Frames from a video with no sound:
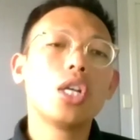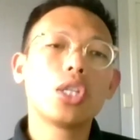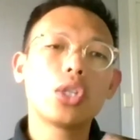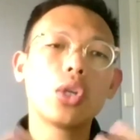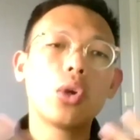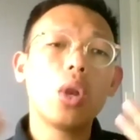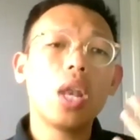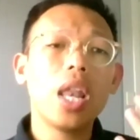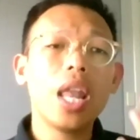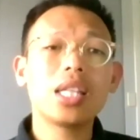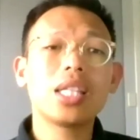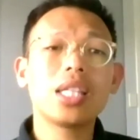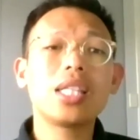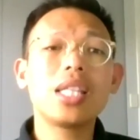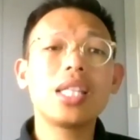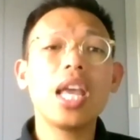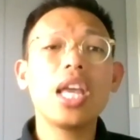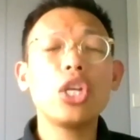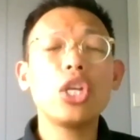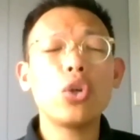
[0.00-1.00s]
So let's
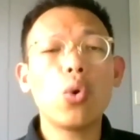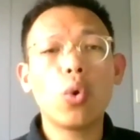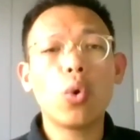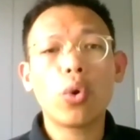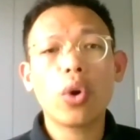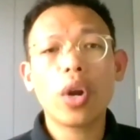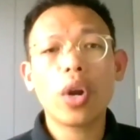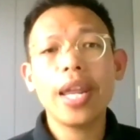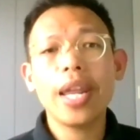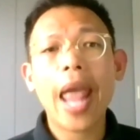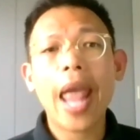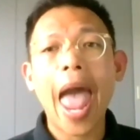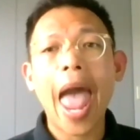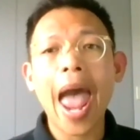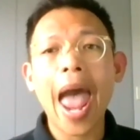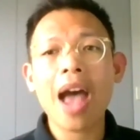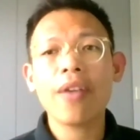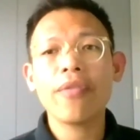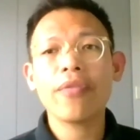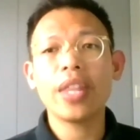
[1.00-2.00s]
say you already
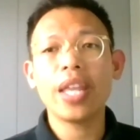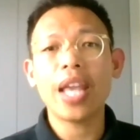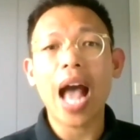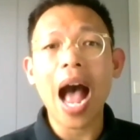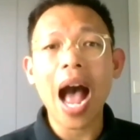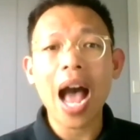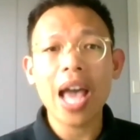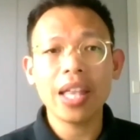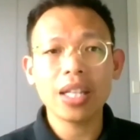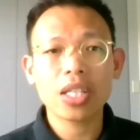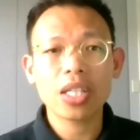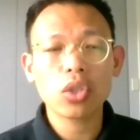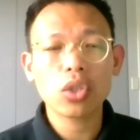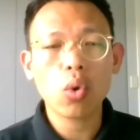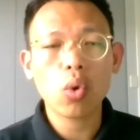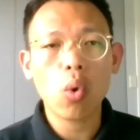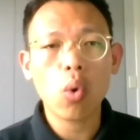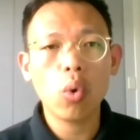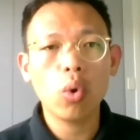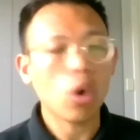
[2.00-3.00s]
have the IELTS
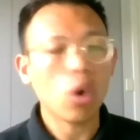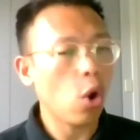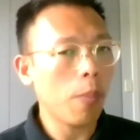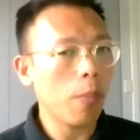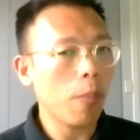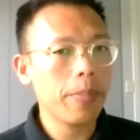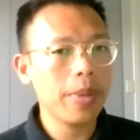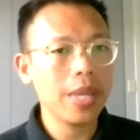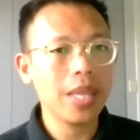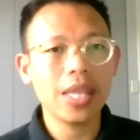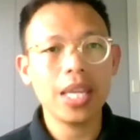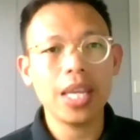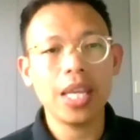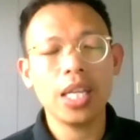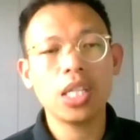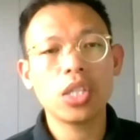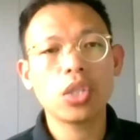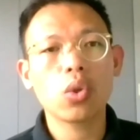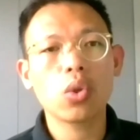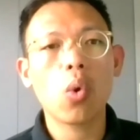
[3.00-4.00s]
score or
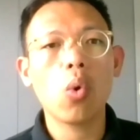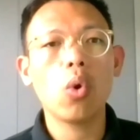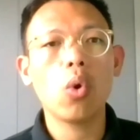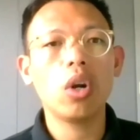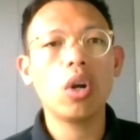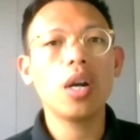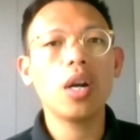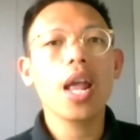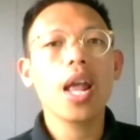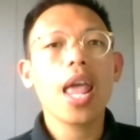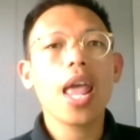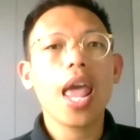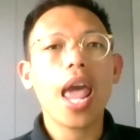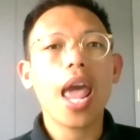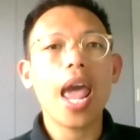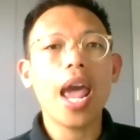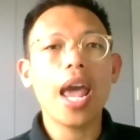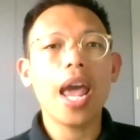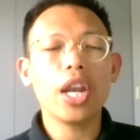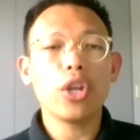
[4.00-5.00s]
PTE score
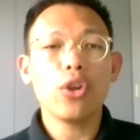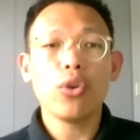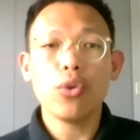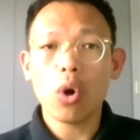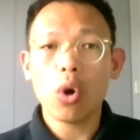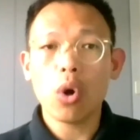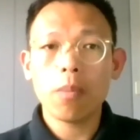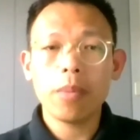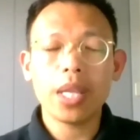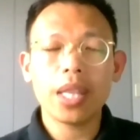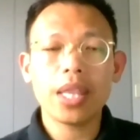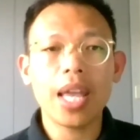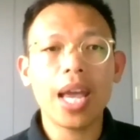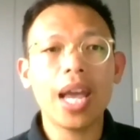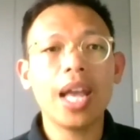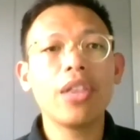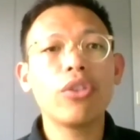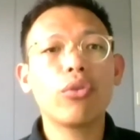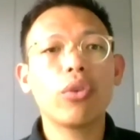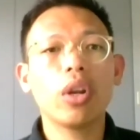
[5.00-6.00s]
and you don't meet the
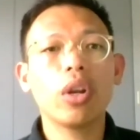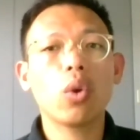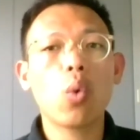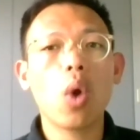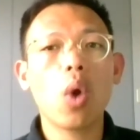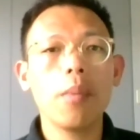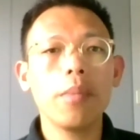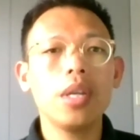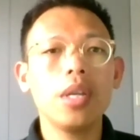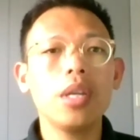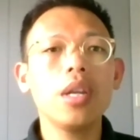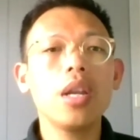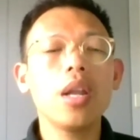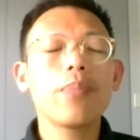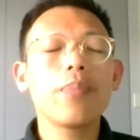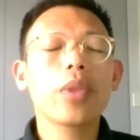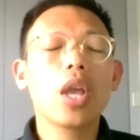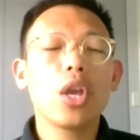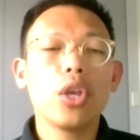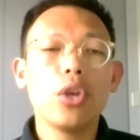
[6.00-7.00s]
entry requirement,
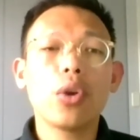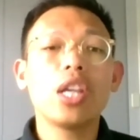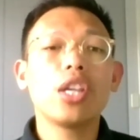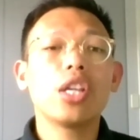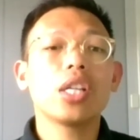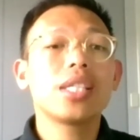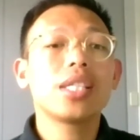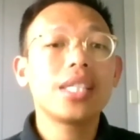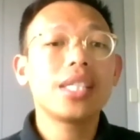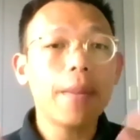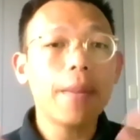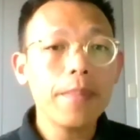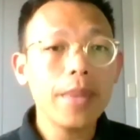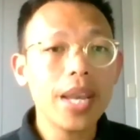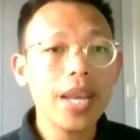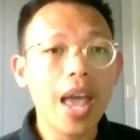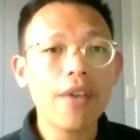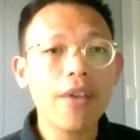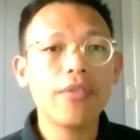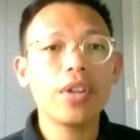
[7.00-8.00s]
you can just
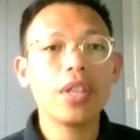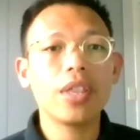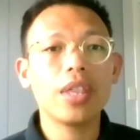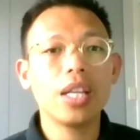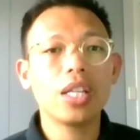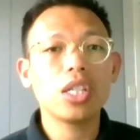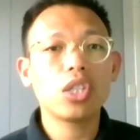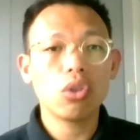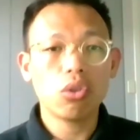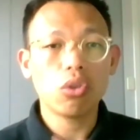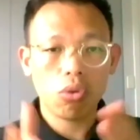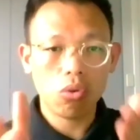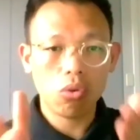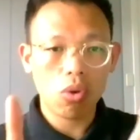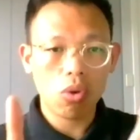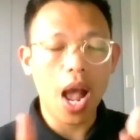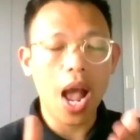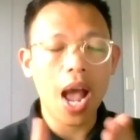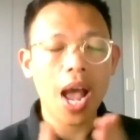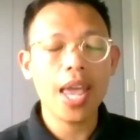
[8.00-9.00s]
submit everything
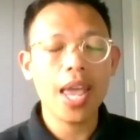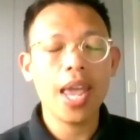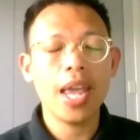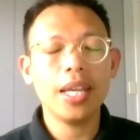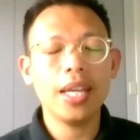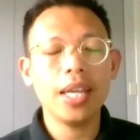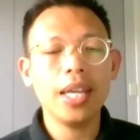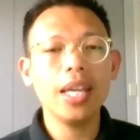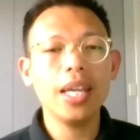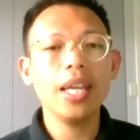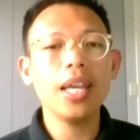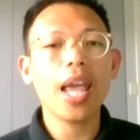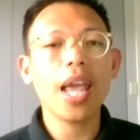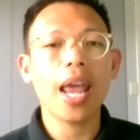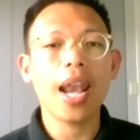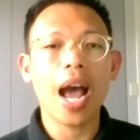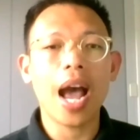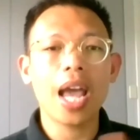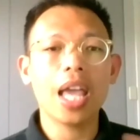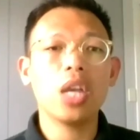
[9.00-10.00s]
to IAE
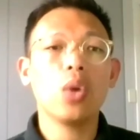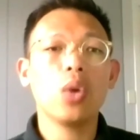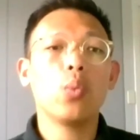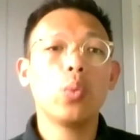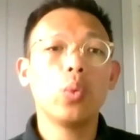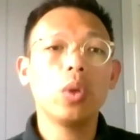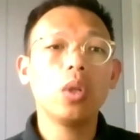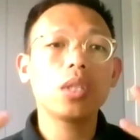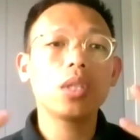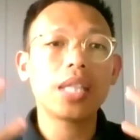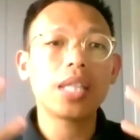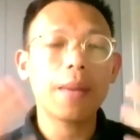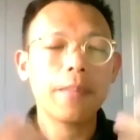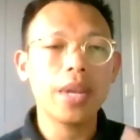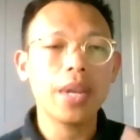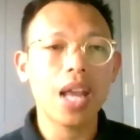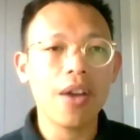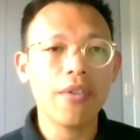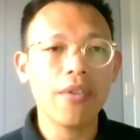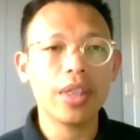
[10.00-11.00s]
and IAE will
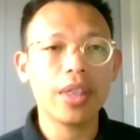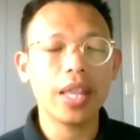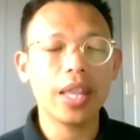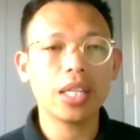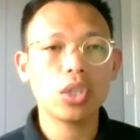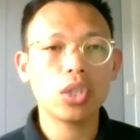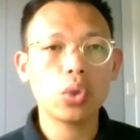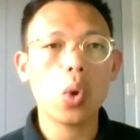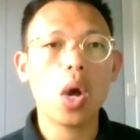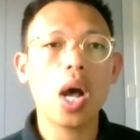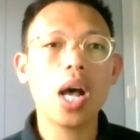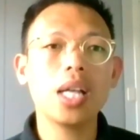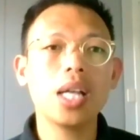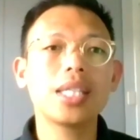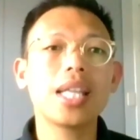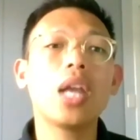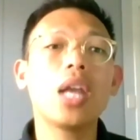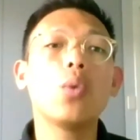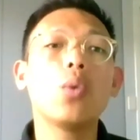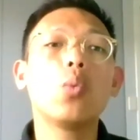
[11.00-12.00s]
submit everything to
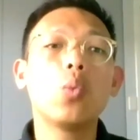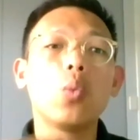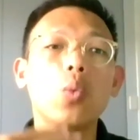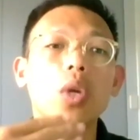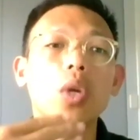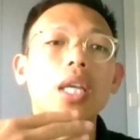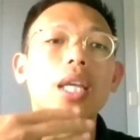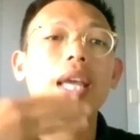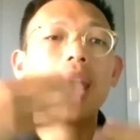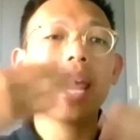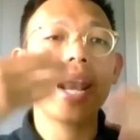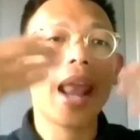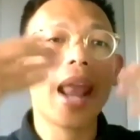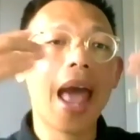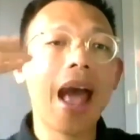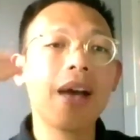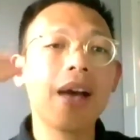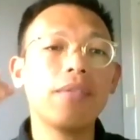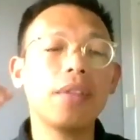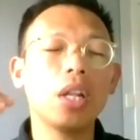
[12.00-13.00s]
us and we can
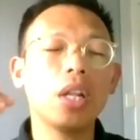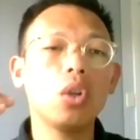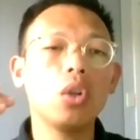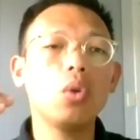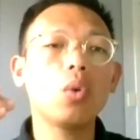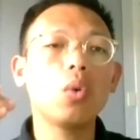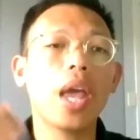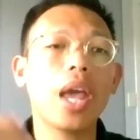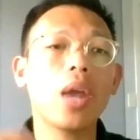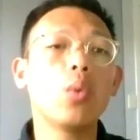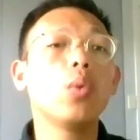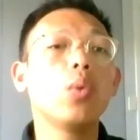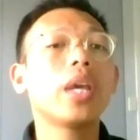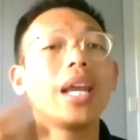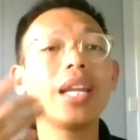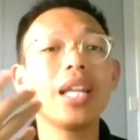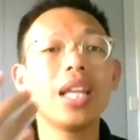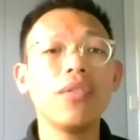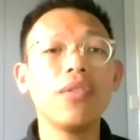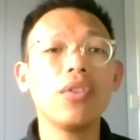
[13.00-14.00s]
have a look and we
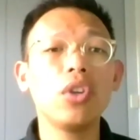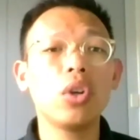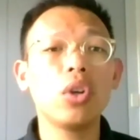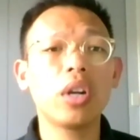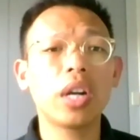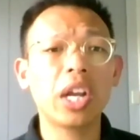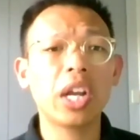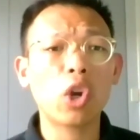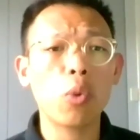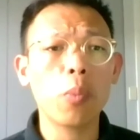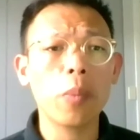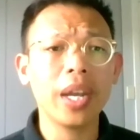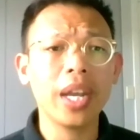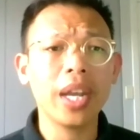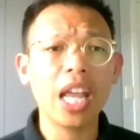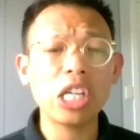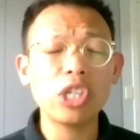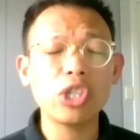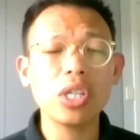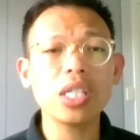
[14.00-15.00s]
can give you the
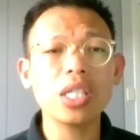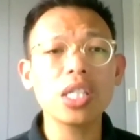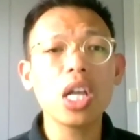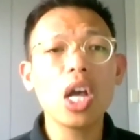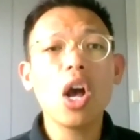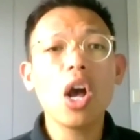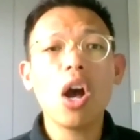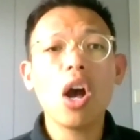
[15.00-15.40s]
recommendations